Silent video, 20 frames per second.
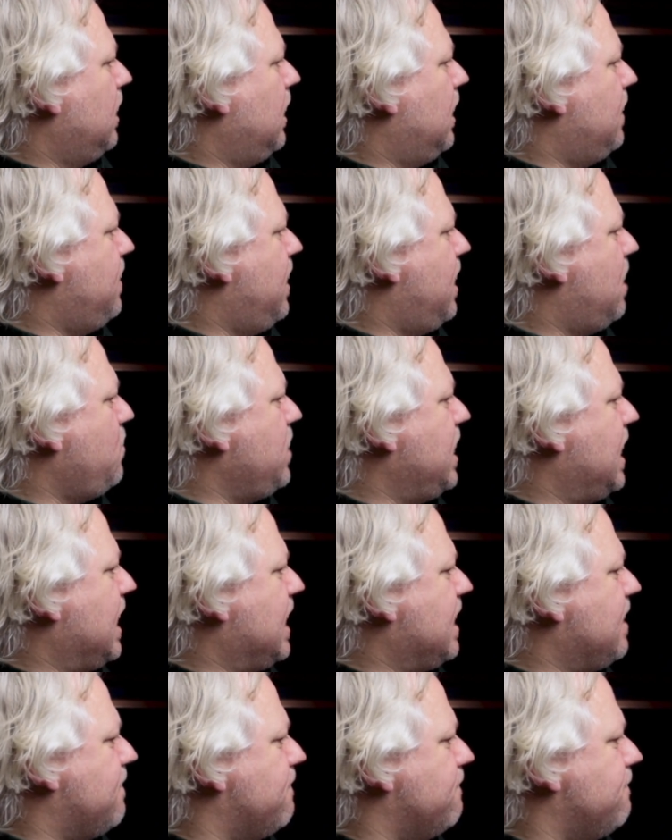And there we
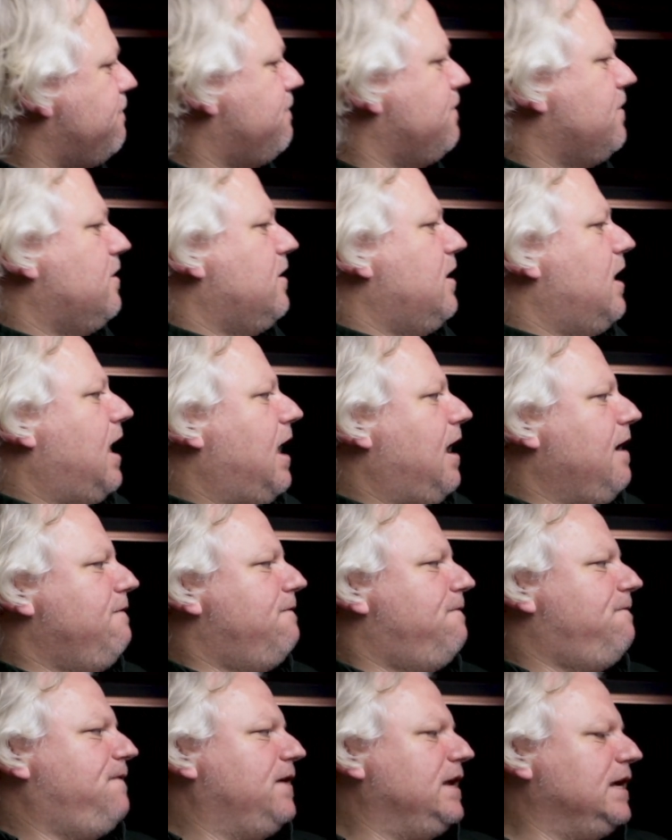have a
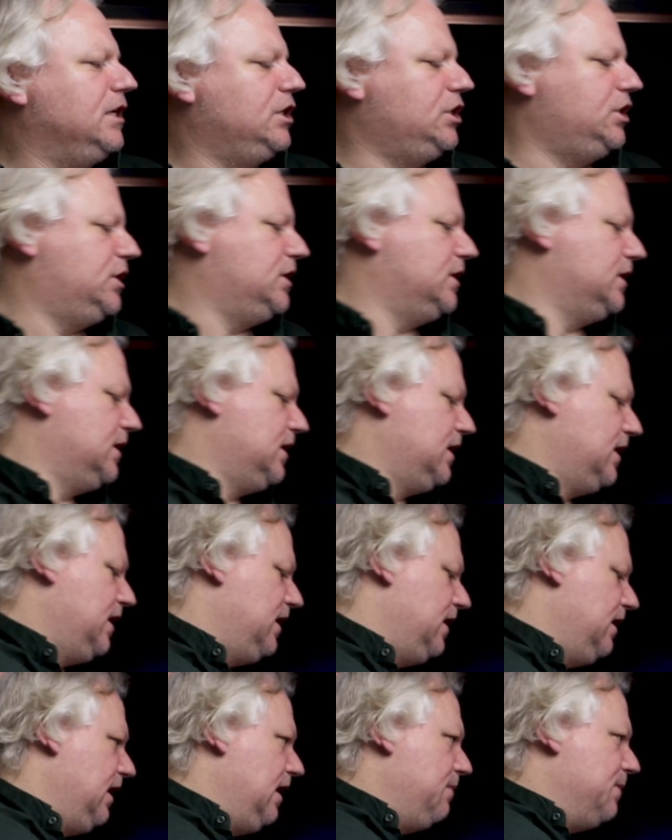finished
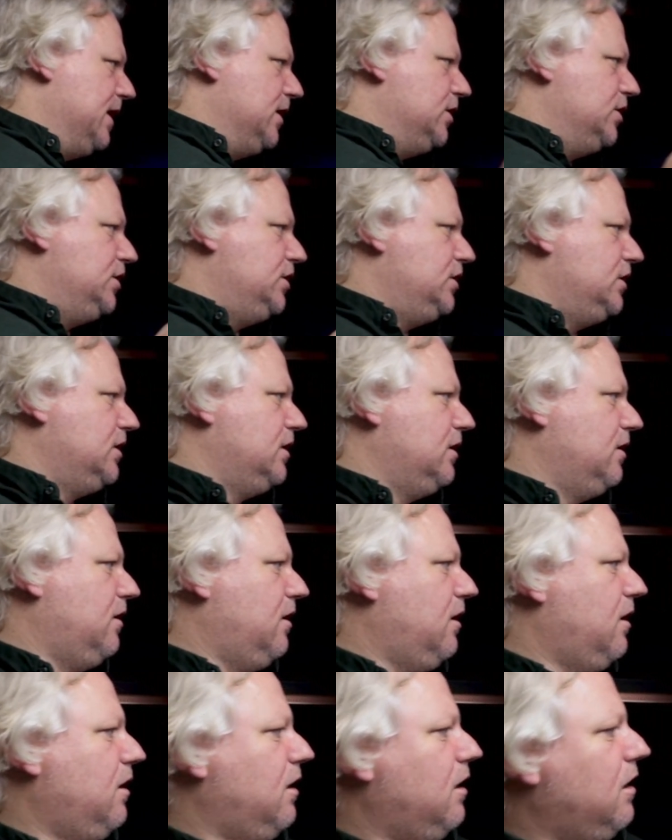image
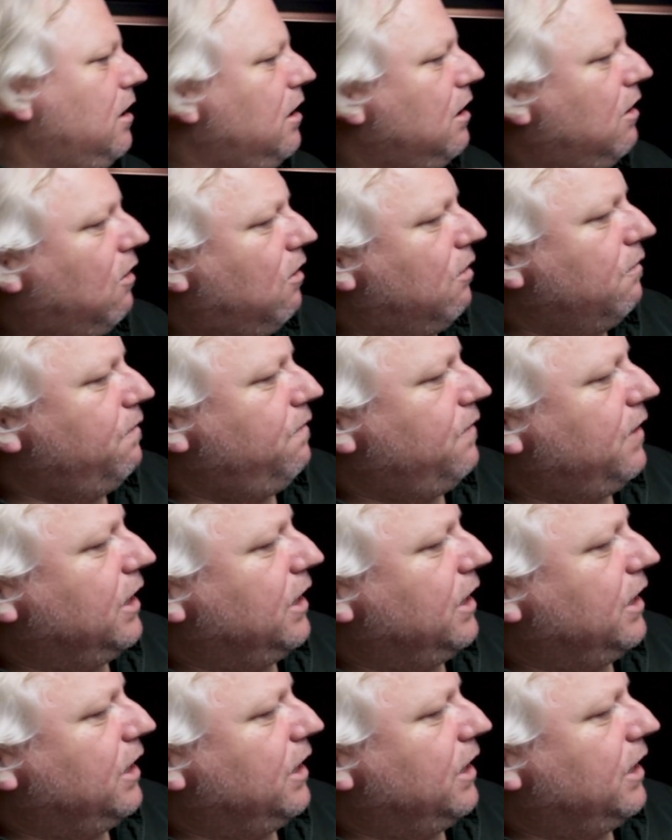of